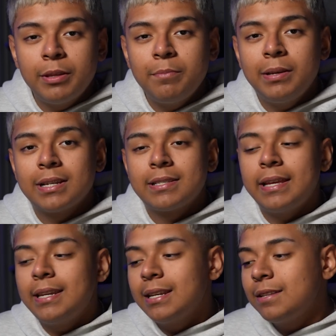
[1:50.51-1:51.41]
me because
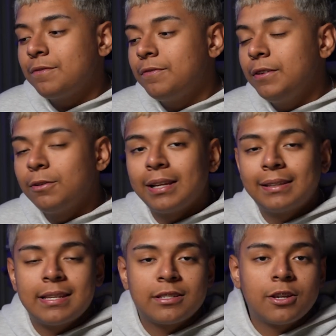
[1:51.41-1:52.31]
they didn't feel like
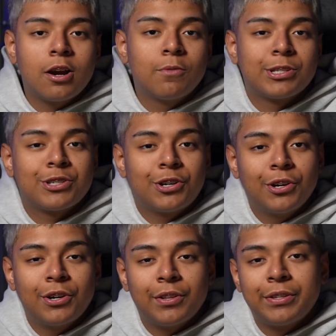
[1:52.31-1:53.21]
they saw a
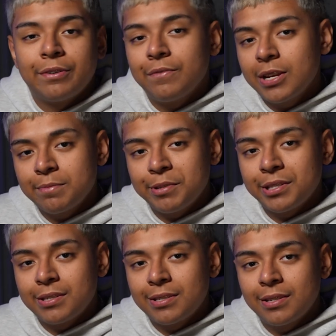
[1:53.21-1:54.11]
return on their
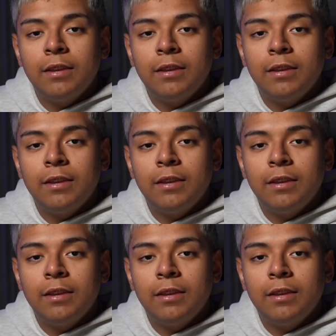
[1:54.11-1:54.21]
investments.